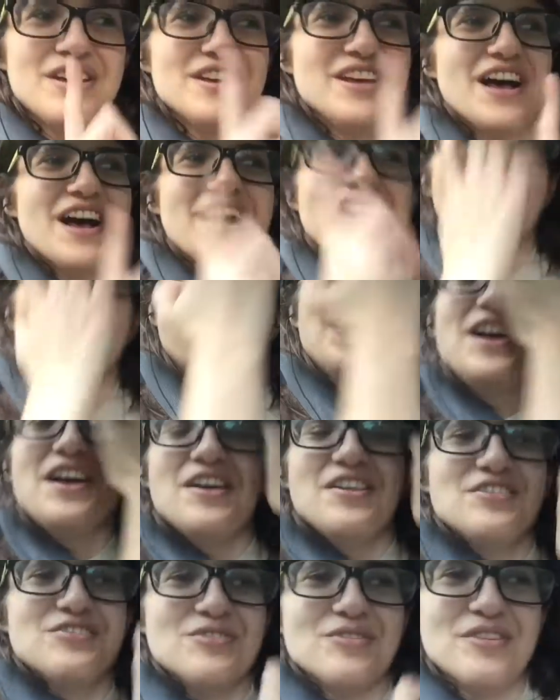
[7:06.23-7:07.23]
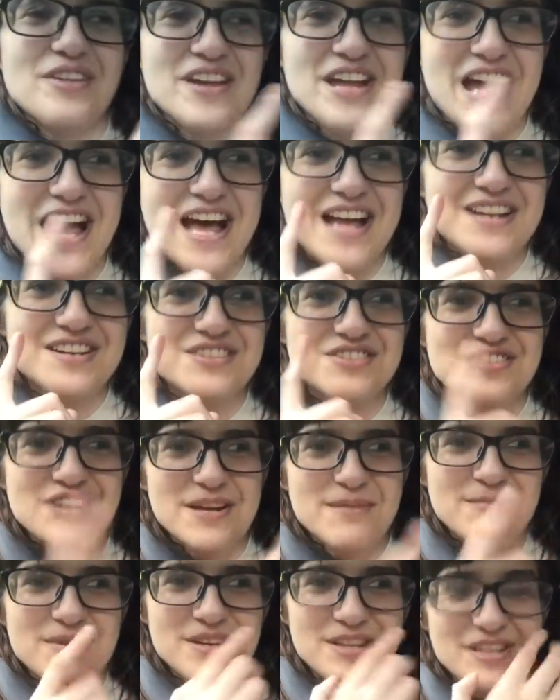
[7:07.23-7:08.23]
Yeah. So they had
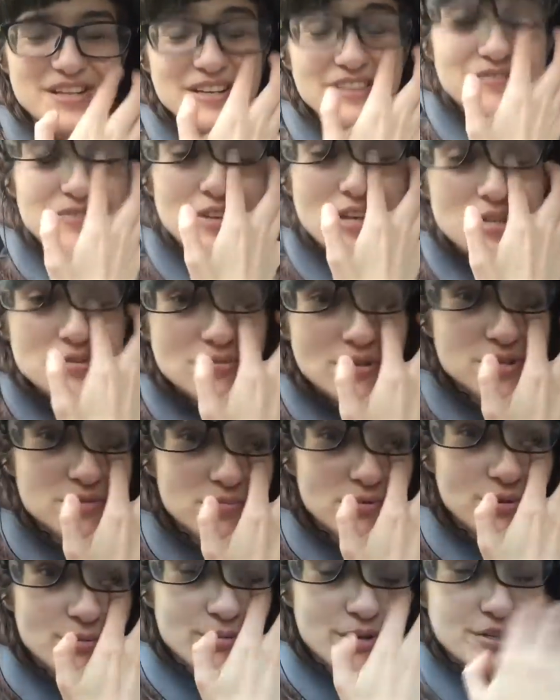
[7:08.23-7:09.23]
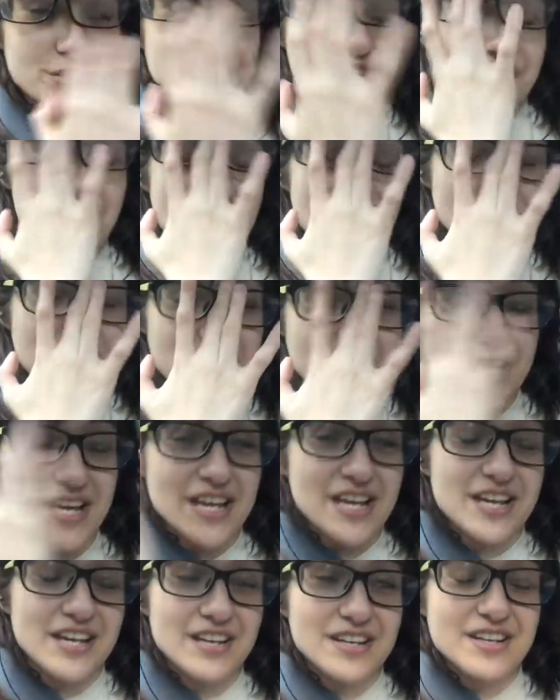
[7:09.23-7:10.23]
Jamie, if you guys watch Blue Bloods, Jamie
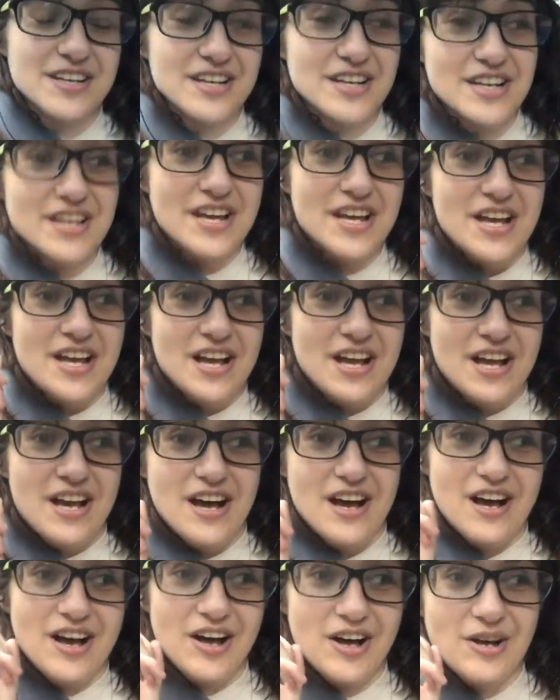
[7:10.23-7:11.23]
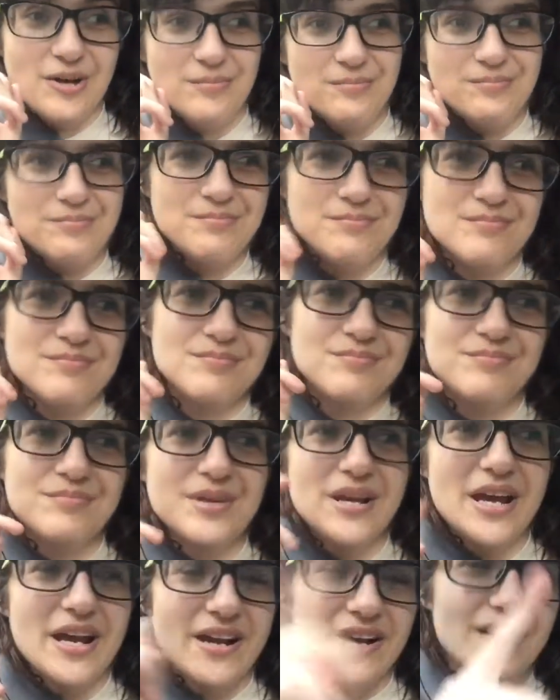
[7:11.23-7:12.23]
and
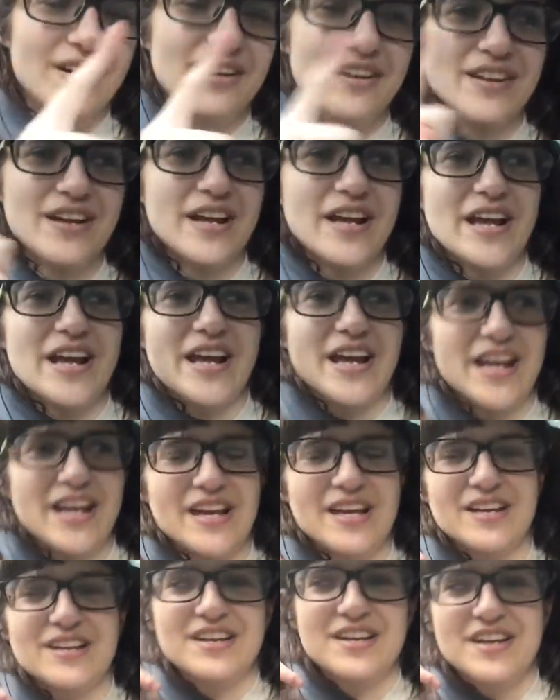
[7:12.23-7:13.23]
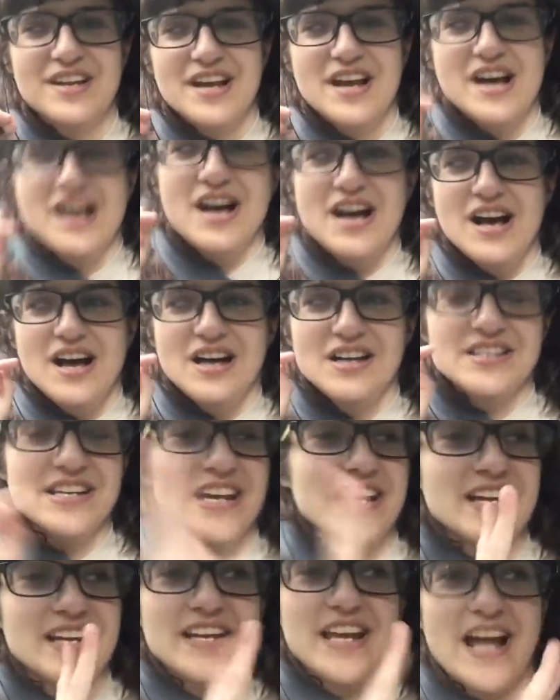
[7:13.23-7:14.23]
Aaron and
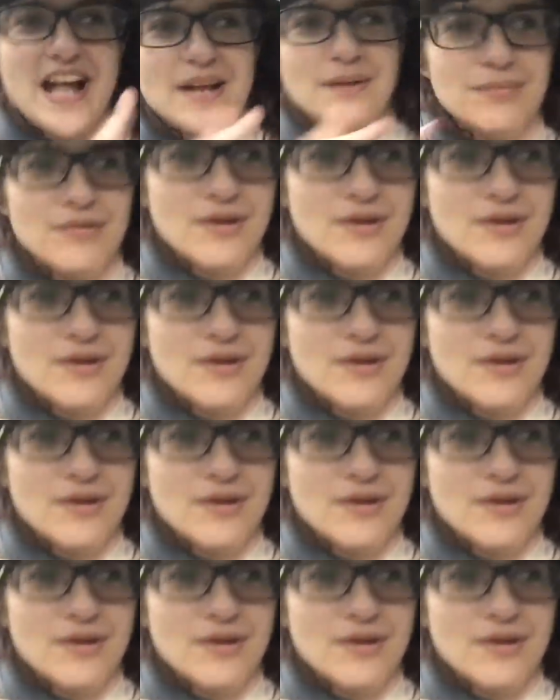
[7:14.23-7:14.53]
Danny had a